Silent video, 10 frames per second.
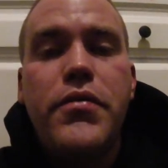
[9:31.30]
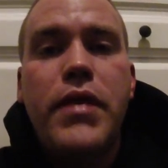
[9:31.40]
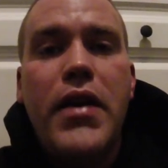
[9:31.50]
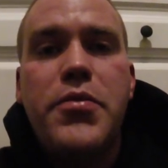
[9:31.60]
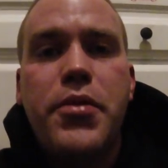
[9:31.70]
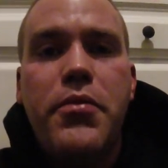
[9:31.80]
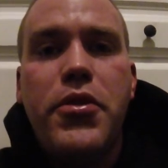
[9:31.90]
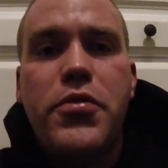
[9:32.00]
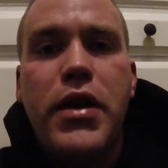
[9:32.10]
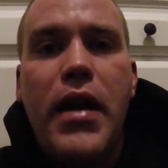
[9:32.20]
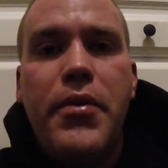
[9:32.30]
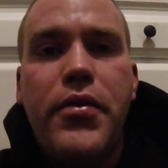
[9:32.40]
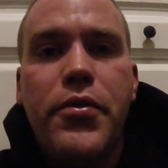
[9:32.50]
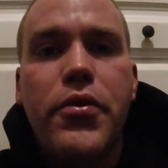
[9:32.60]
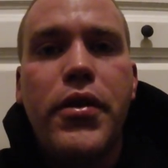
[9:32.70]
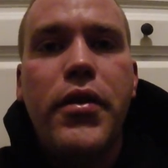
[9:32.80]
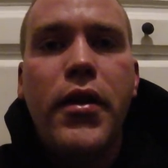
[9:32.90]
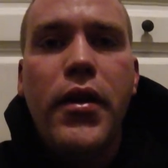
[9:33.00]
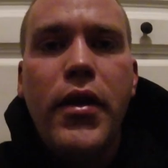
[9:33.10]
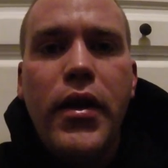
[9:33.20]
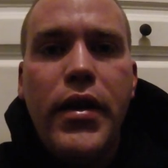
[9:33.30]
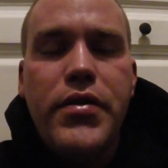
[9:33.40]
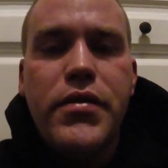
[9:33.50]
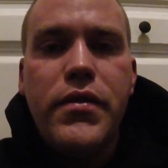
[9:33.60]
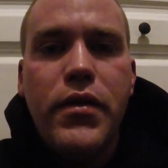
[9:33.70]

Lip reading: that's pretty much what got me through it, is